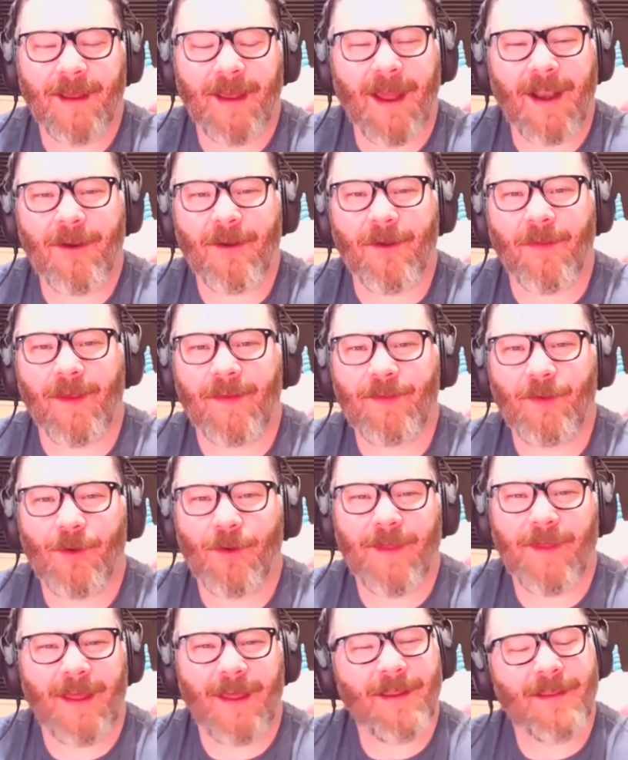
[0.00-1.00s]
I don't
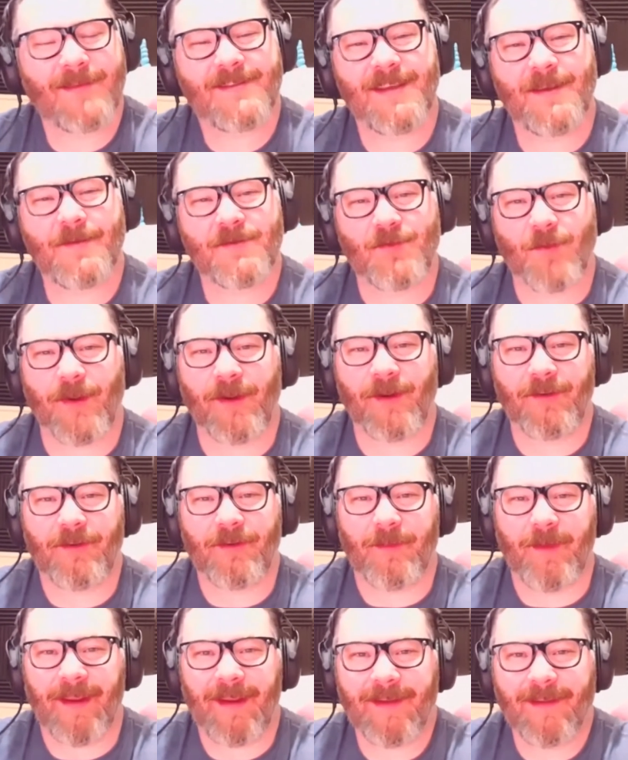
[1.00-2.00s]
know, it seems weird
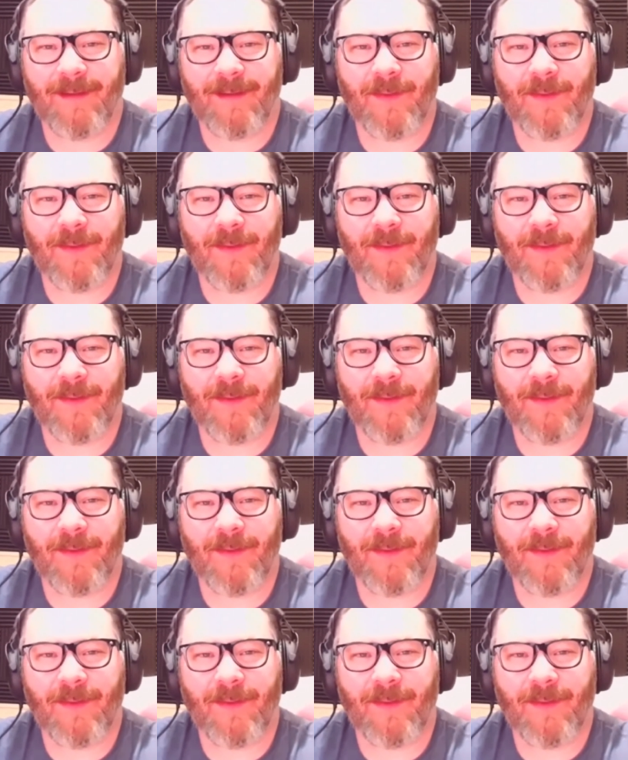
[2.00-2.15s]
to me.